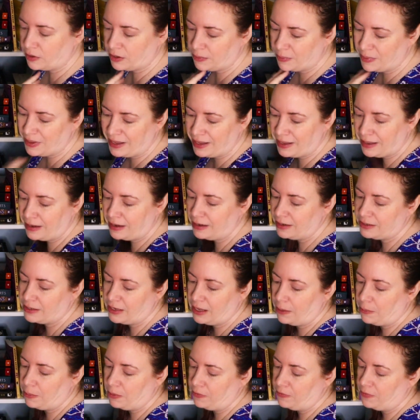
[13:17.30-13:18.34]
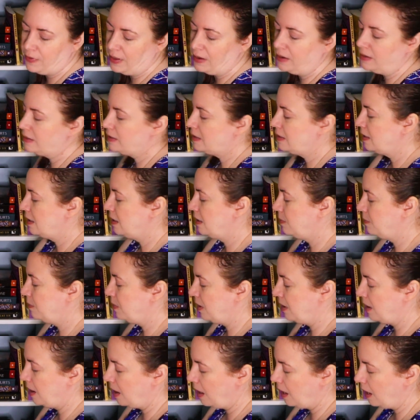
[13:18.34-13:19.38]
it could be any type of fantasy,
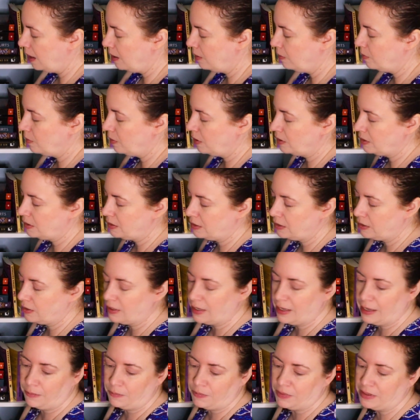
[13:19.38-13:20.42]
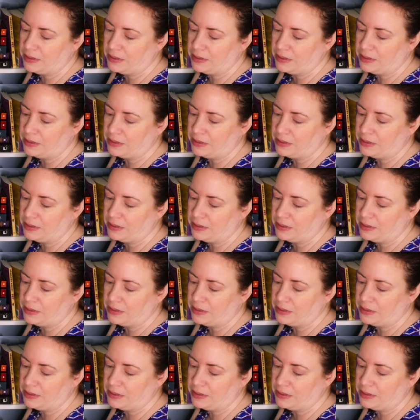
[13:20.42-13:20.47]
but I want to keep